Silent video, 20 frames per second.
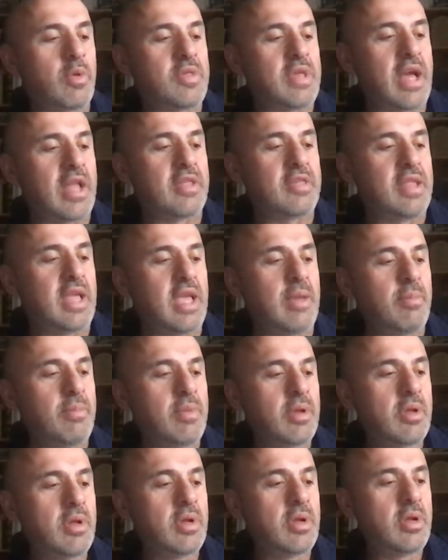Was that his name?
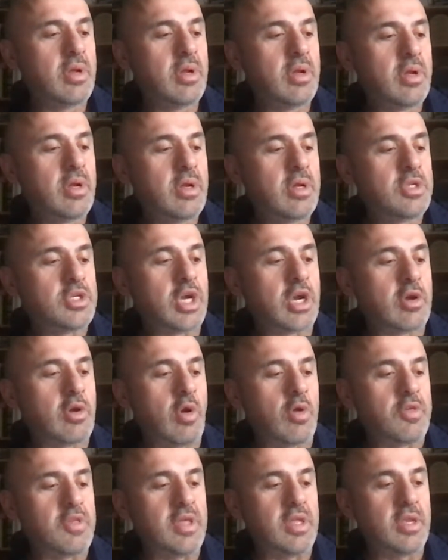Chuck
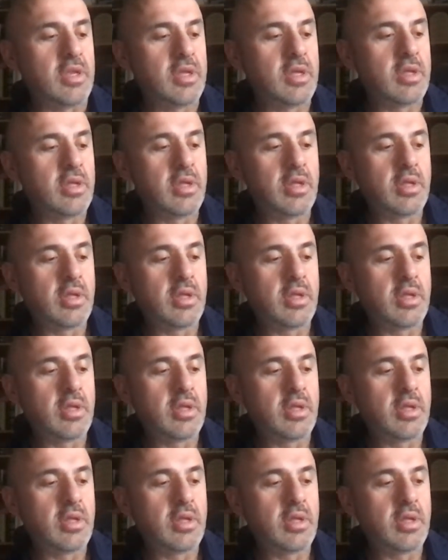Colson?